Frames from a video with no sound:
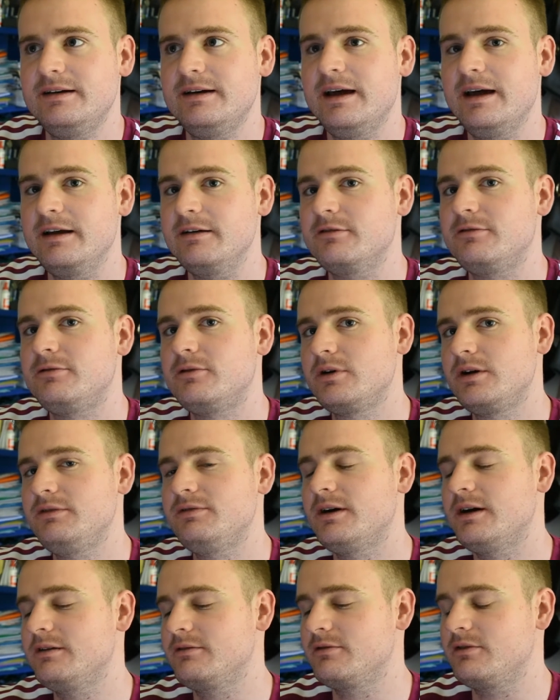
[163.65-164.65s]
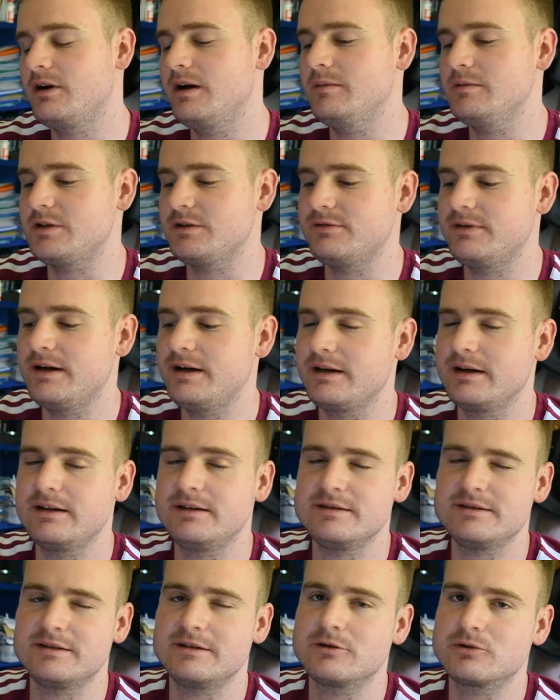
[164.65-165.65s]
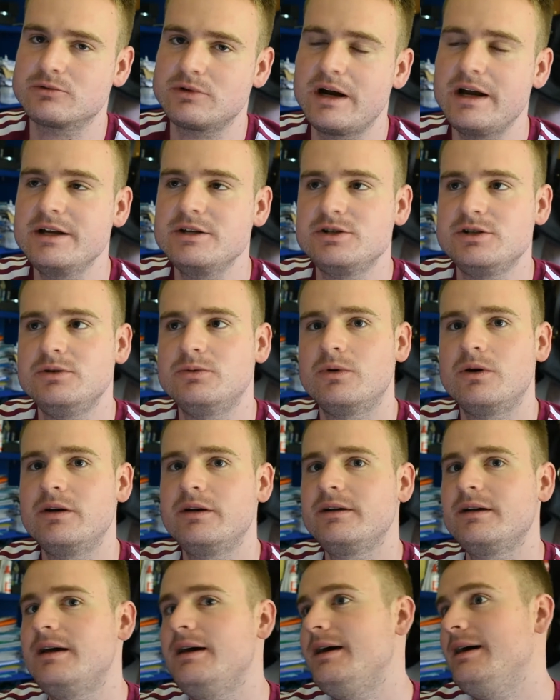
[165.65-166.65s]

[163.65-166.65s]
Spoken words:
and 45 grams of fat is the range you want,